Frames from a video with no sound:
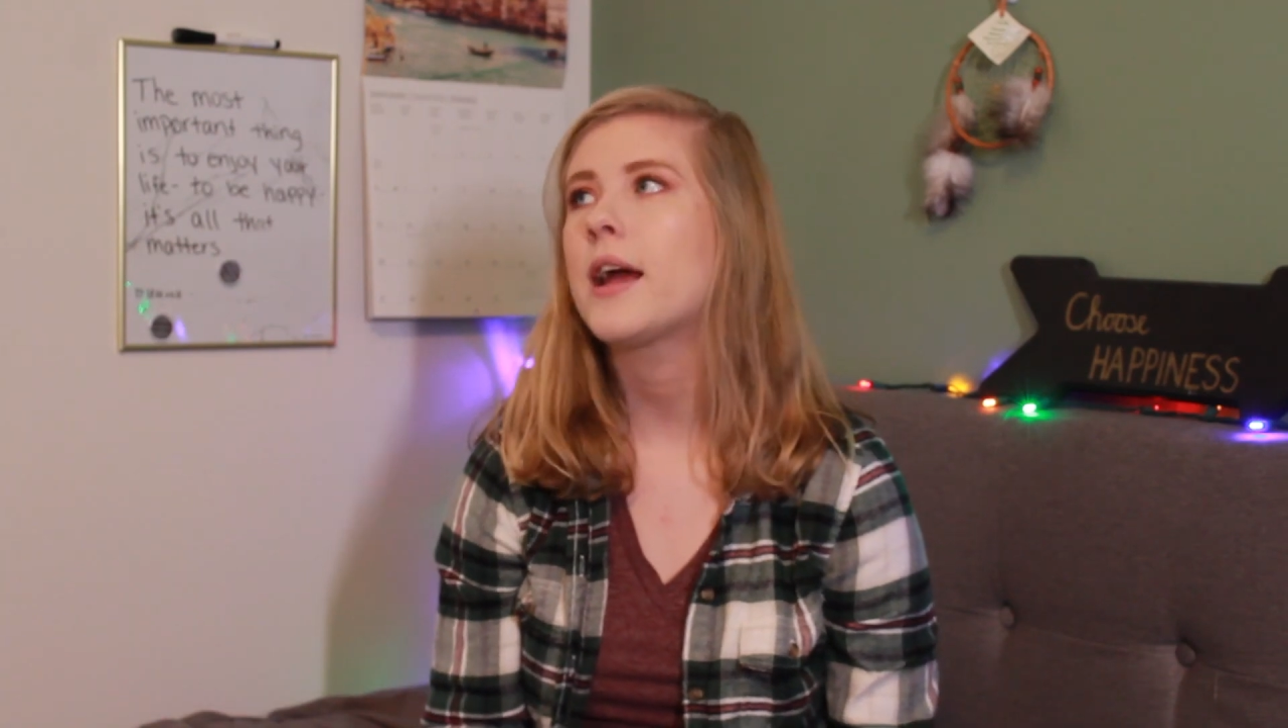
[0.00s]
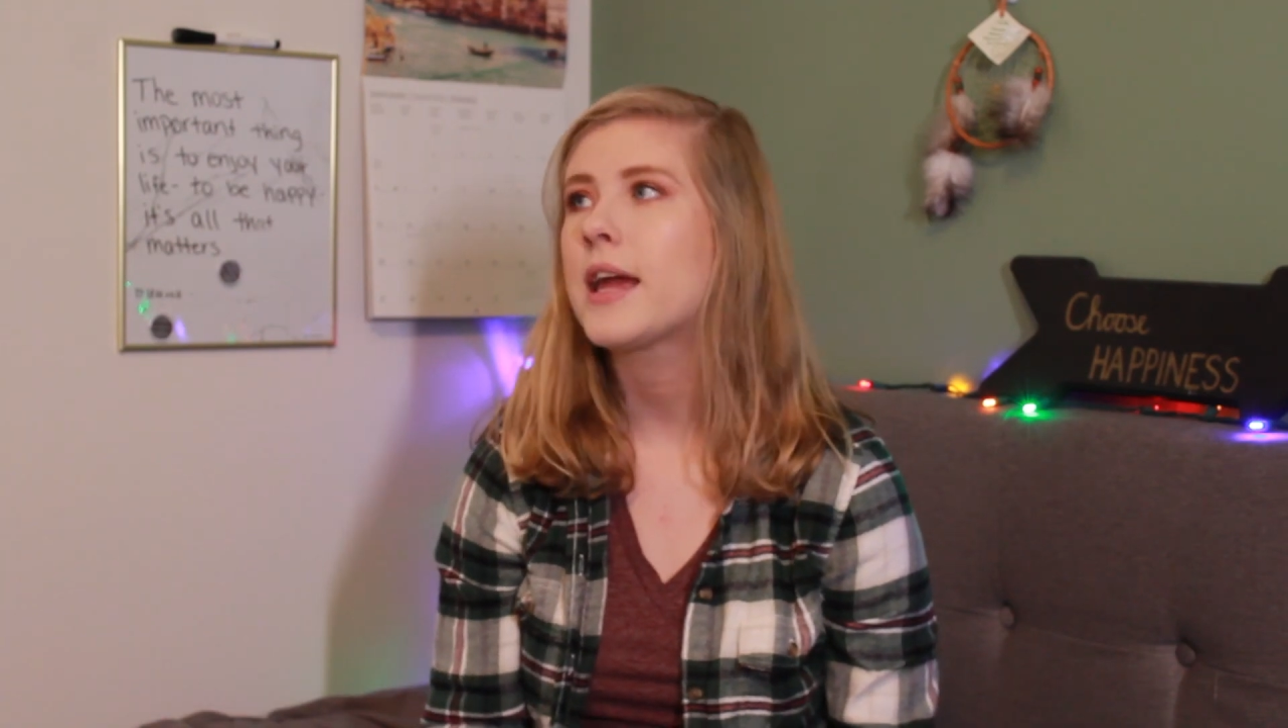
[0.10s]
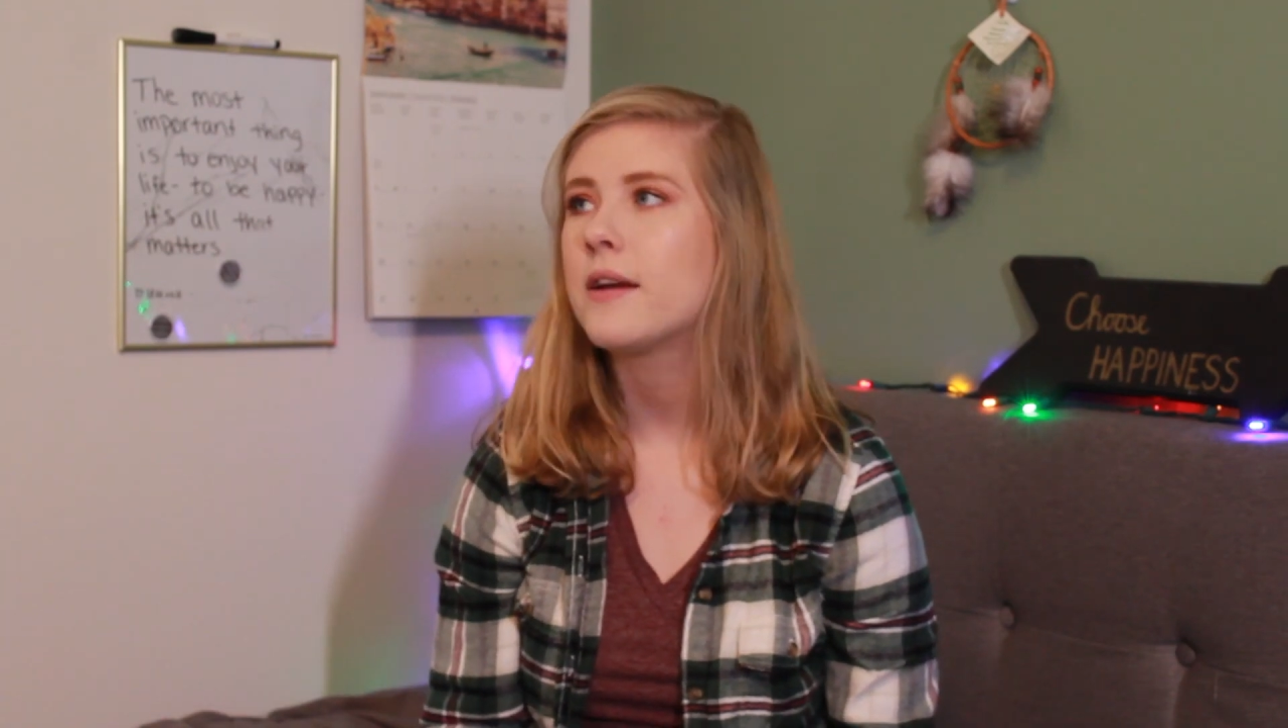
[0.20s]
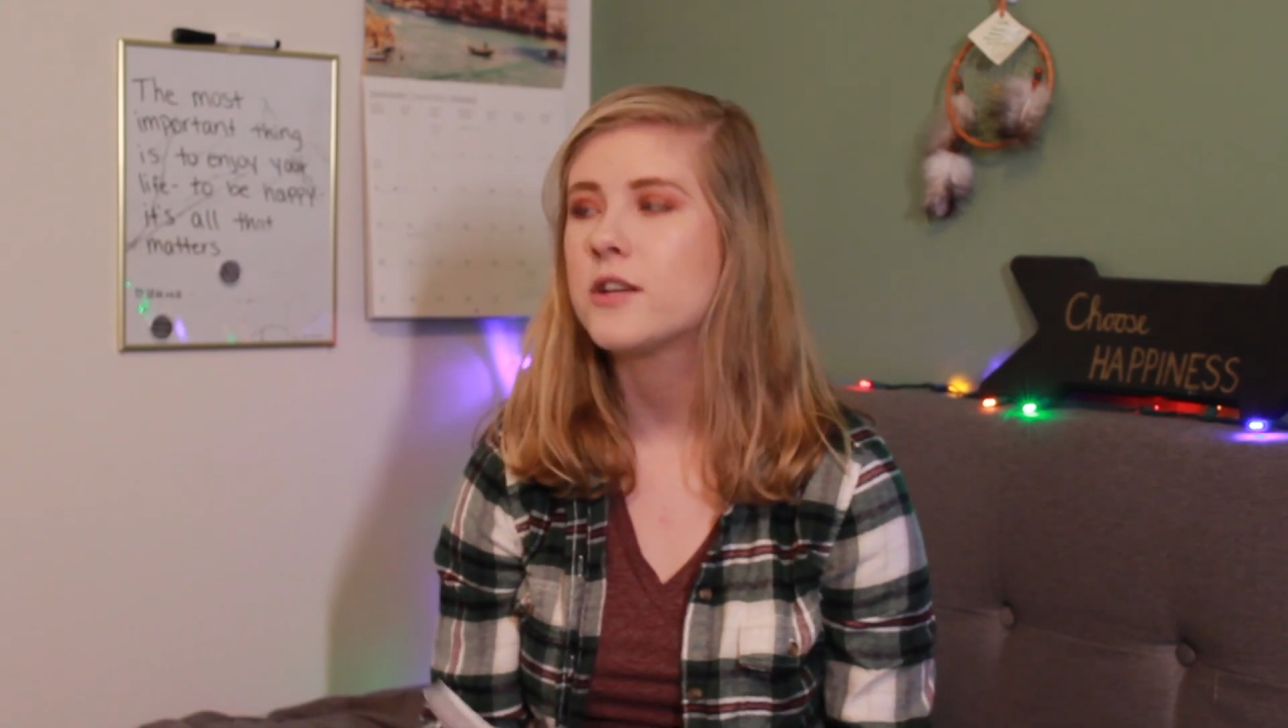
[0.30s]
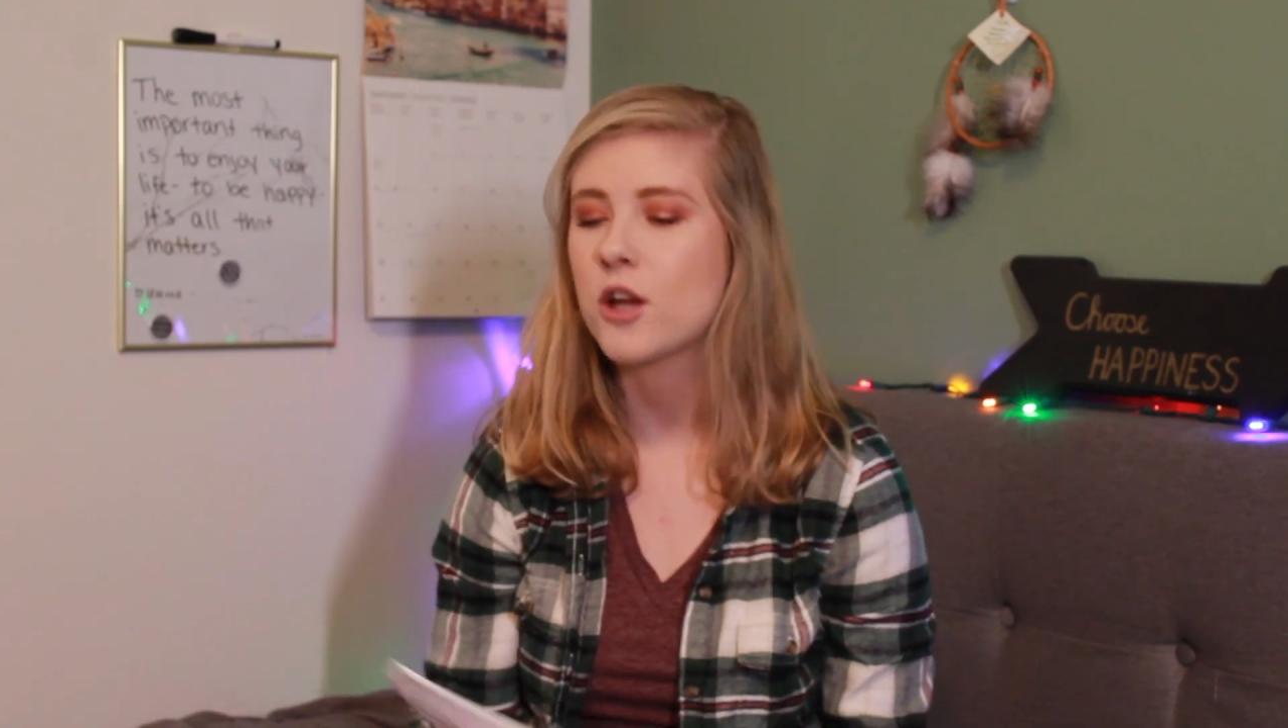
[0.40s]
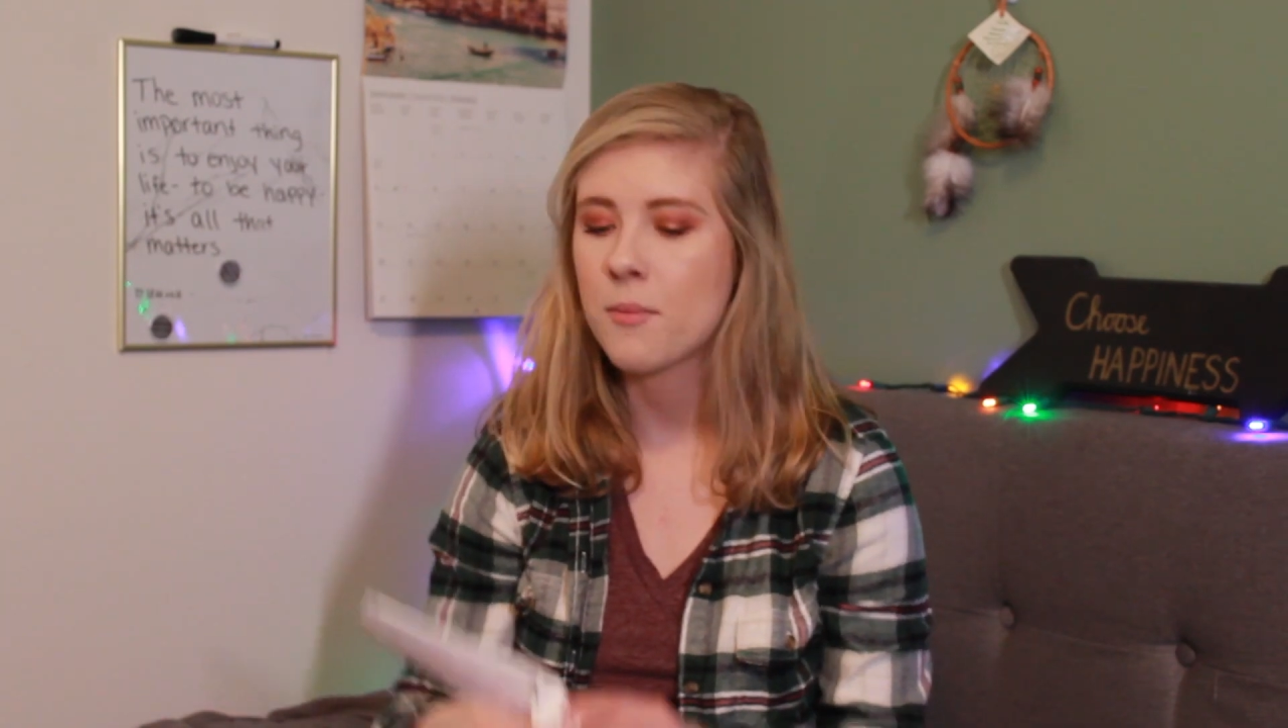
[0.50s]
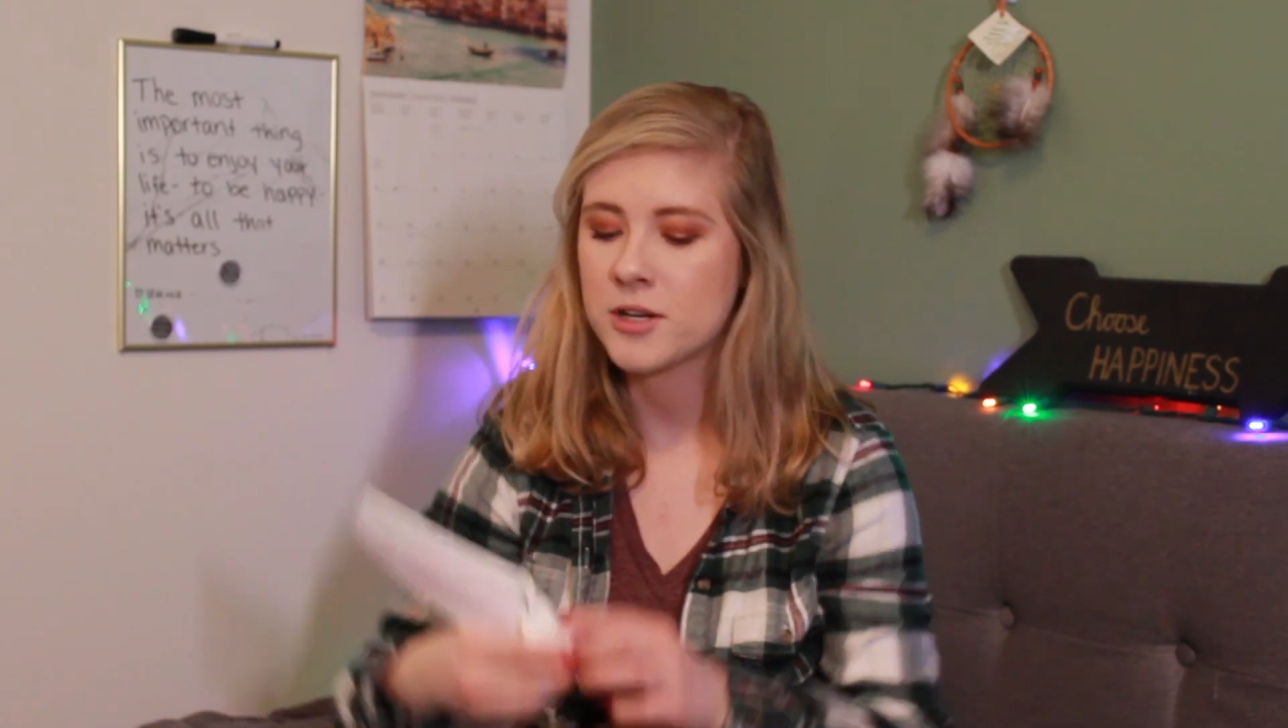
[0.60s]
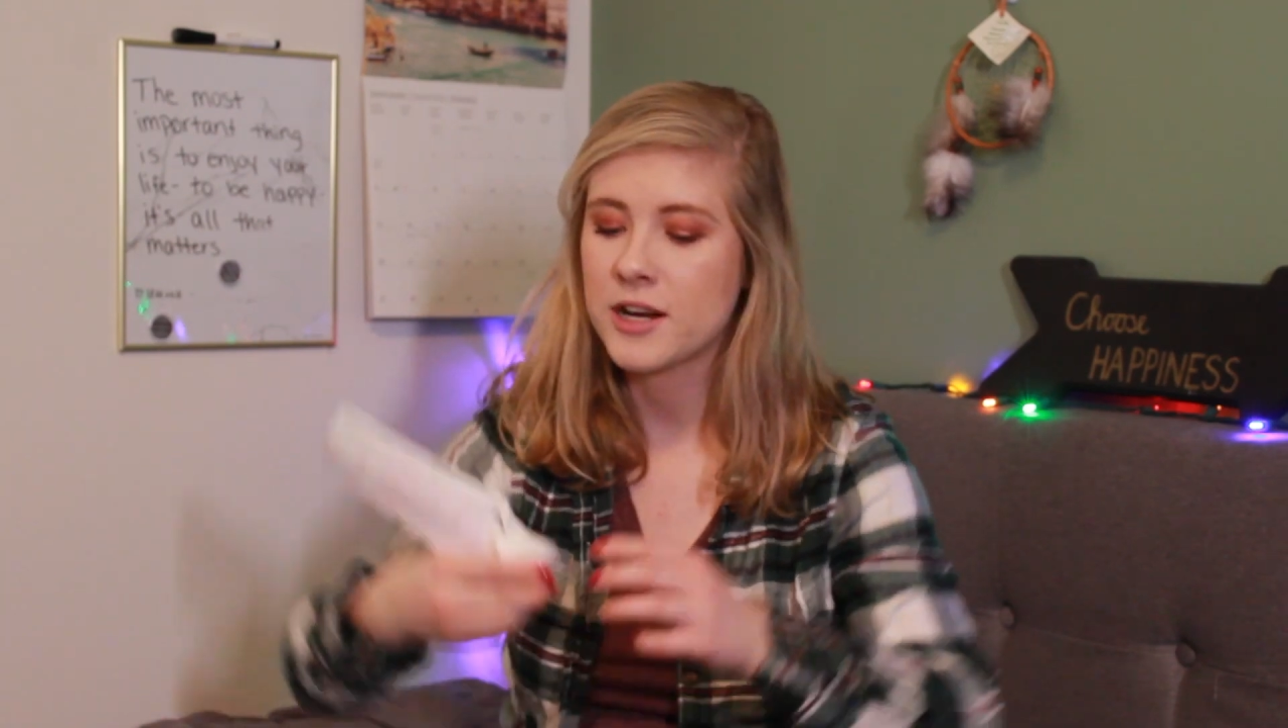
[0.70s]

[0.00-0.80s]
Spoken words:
I can't even tell you how much